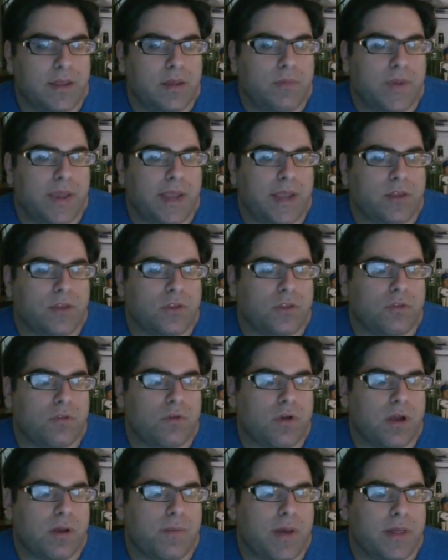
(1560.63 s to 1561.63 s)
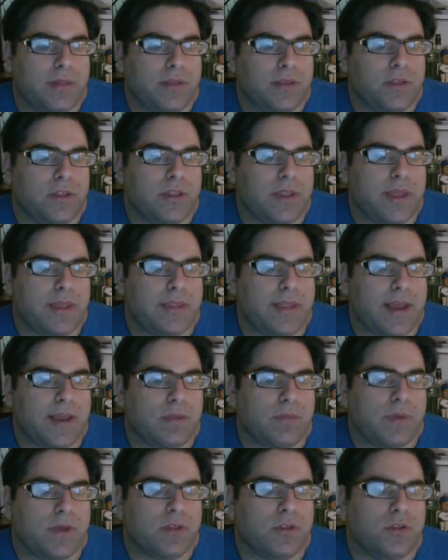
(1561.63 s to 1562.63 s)
Page and Strzok about these
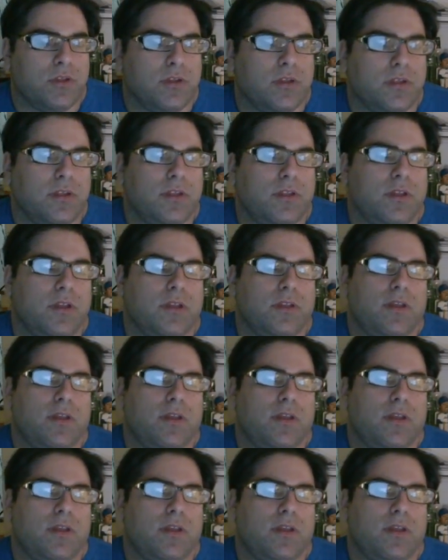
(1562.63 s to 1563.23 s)
text messages.